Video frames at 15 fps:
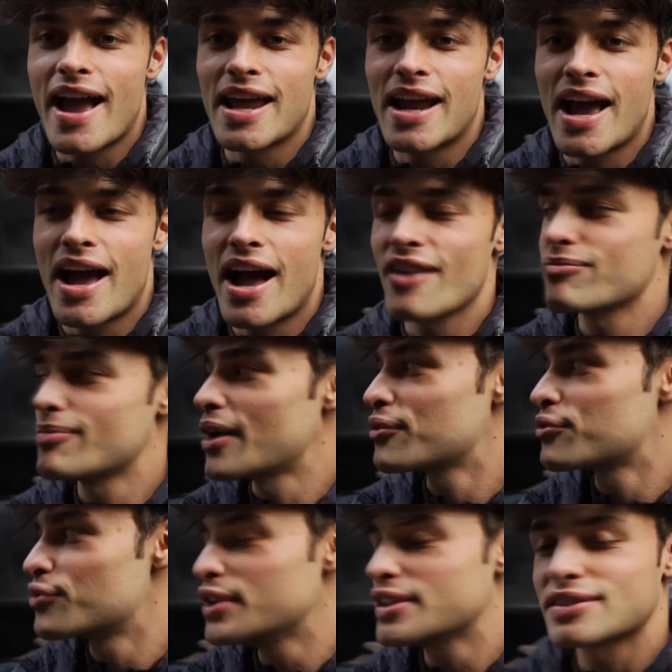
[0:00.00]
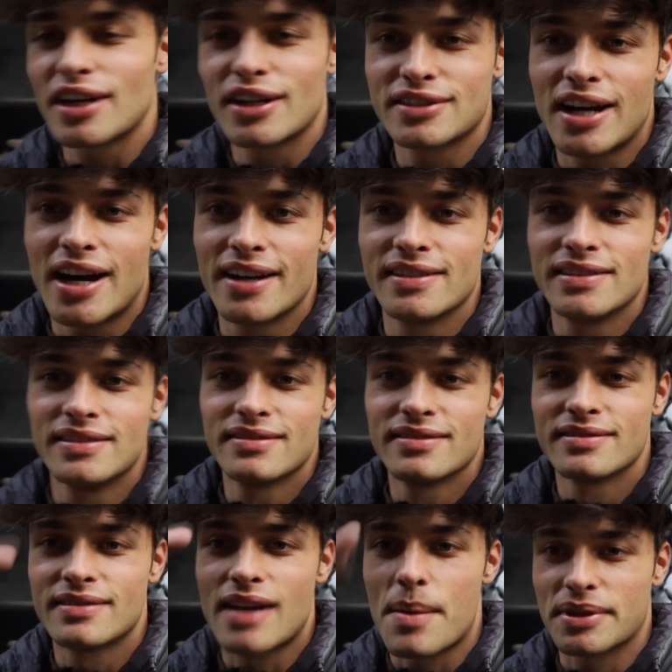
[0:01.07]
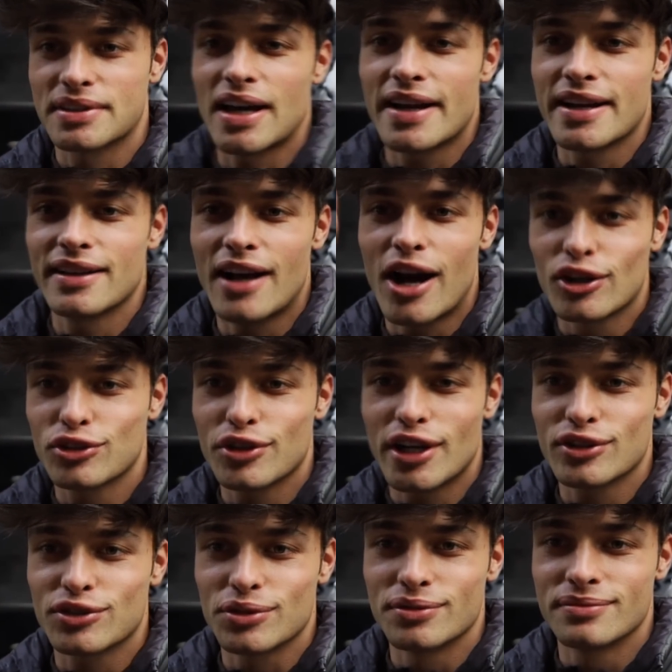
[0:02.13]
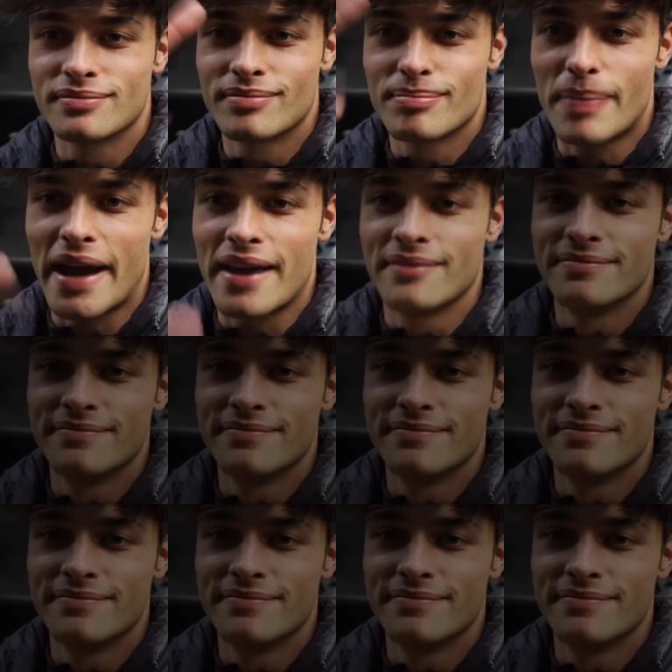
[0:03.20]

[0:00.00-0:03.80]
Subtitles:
and I have my freestyle done. I'm excited. I'll see you guys soon. Bye.